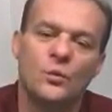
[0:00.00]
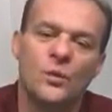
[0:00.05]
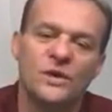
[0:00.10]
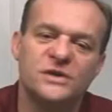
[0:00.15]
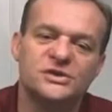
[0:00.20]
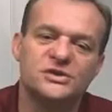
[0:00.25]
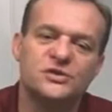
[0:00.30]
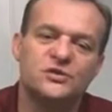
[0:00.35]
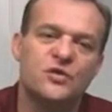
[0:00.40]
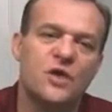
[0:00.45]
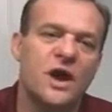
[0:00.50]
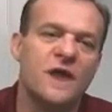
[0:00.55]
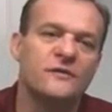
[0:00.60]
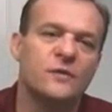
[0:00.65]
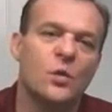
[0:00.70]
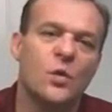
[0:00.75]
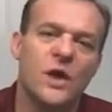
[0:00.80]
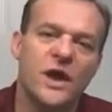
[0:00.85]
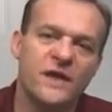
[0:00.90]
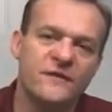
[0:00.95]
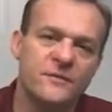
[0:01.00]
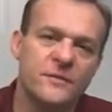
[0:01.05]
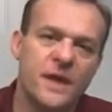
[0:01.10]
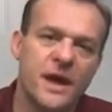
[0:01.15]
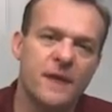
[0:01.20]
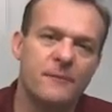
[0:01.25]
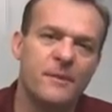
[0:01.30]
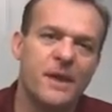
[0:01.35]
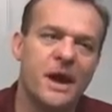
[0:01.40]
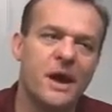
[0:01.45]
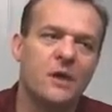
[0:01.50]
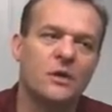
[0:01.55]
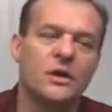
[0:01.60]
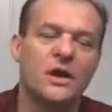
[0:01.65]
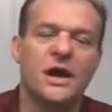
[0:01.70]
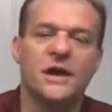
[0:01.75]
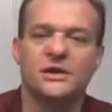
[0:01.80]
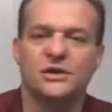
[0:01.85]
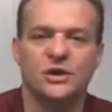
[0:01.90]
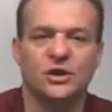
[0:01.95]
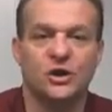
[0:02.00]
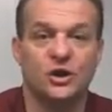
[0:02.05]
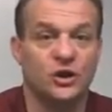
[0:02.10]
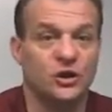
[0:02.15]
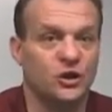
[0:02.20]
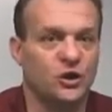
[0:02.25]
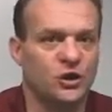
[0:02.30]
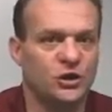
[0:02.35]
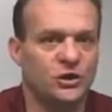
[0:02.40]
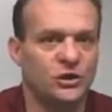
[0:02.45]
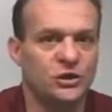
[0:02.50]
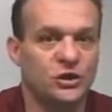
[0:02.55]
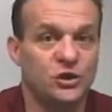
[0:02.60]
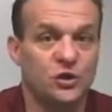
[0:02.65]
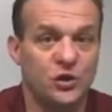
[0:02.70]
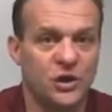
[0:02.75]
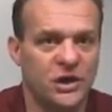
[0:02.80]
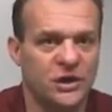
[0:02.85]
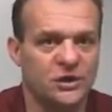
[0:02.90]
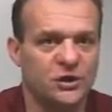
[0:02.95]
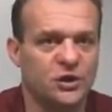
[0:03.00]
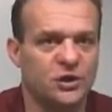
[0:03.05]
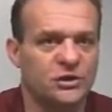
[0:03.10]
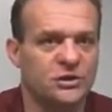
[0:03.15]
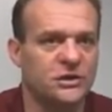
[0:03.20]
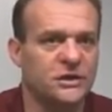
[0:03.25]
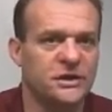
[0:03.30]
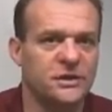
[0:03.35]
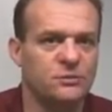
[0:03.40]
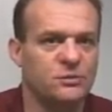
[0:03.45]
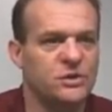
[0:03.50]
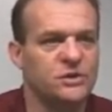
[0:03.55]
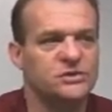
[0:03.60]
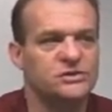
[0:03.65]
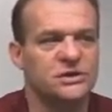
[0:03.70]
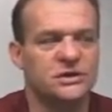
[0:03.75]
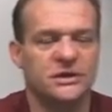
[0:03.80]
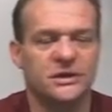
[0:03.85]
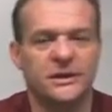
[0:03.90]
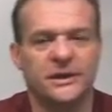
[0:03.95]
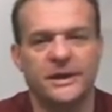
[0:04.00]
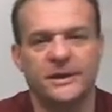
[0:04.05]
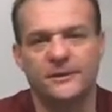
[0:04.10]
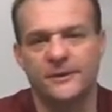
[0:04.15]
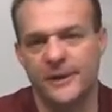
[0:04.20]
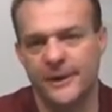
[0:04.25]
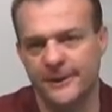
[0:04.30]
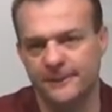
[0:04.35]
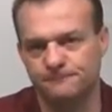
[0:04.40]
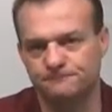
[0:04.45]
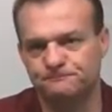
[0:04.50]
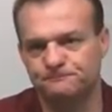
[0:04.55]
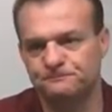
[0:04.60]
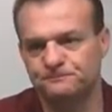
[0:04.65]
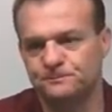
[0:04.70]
Once you drive away from that power line, you get good clean music again, right?